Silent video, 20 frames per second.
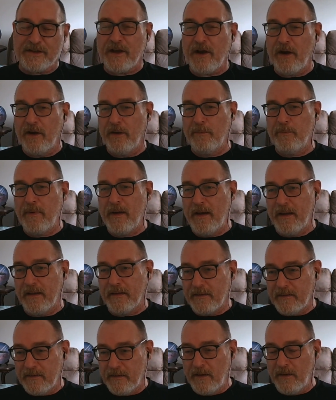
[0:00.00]
that's going
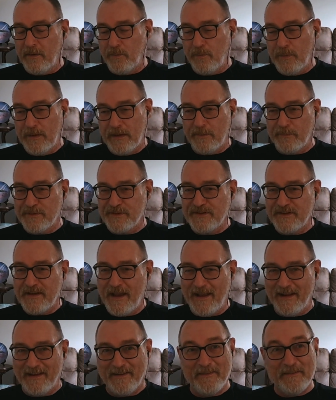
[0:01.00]
back out when I
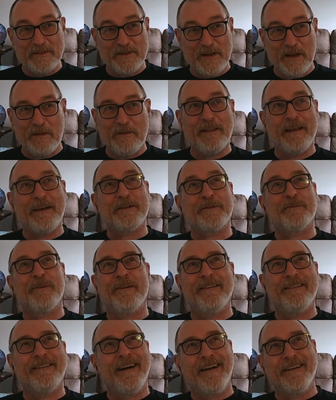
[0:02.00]
was 10. So
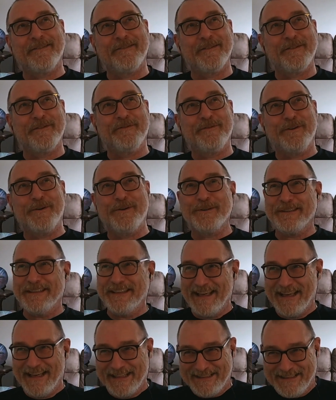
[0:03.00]
that's what,
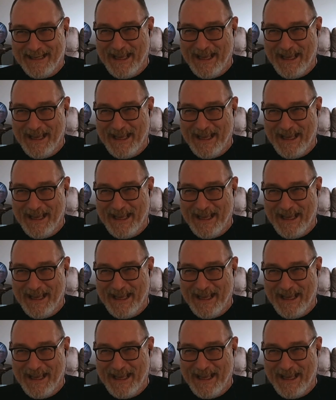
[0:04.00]
140